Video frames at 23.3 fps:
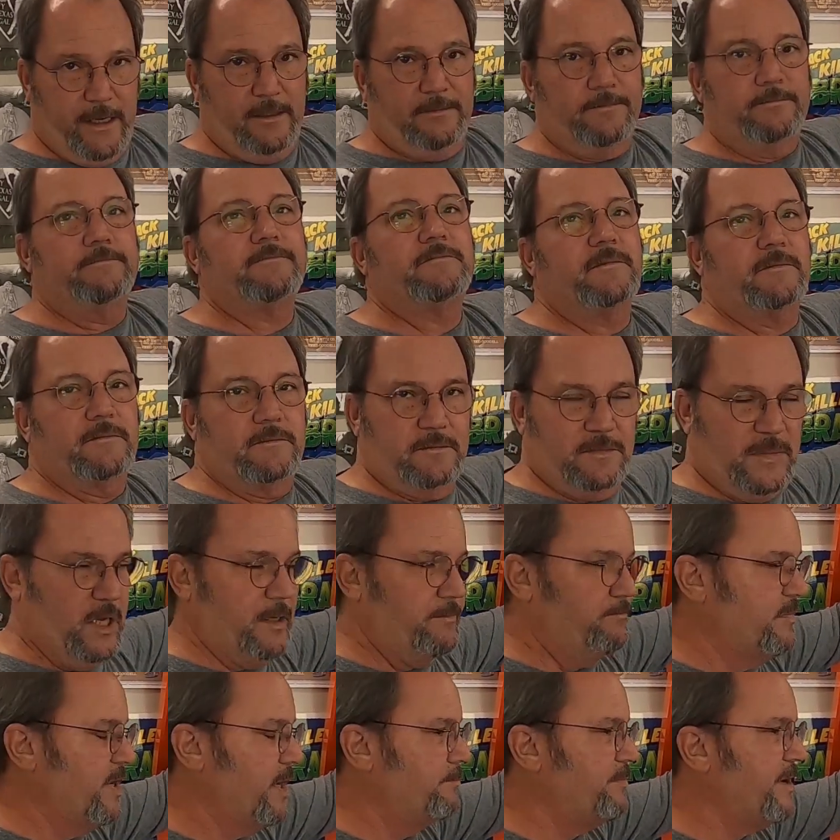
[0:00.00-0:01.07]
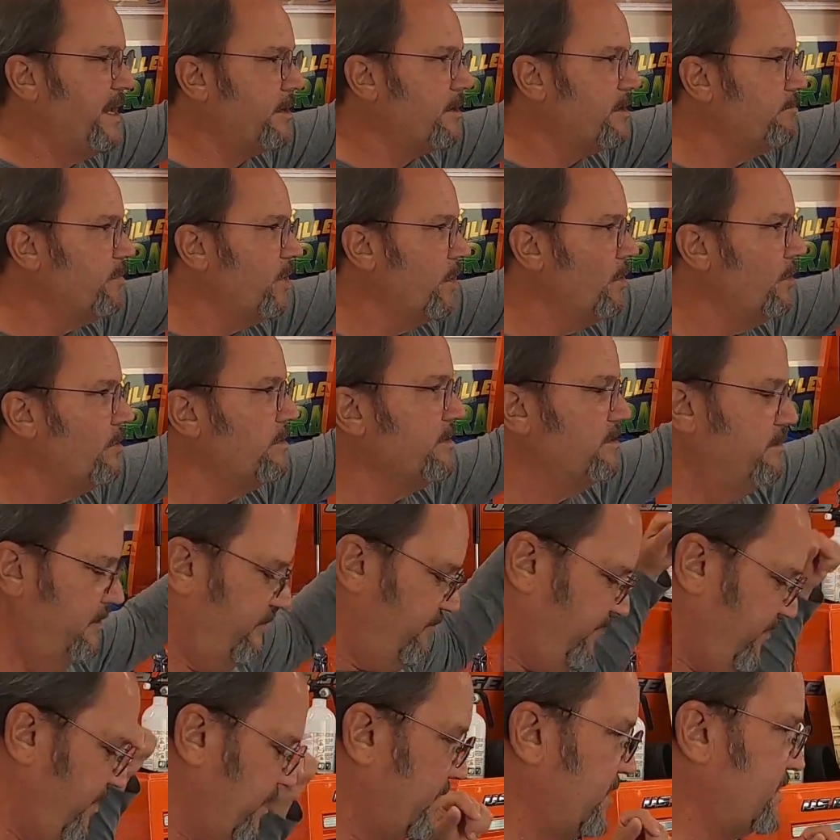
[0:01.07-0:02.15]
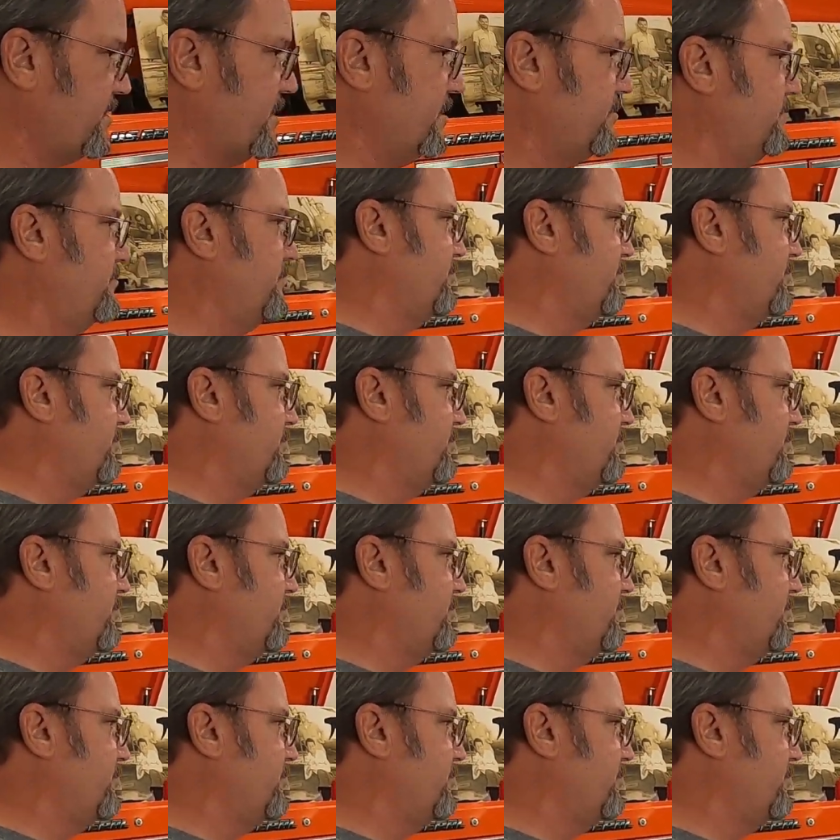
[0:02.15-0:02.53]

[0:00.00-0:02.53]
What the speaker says: Yeah, a better mold, finished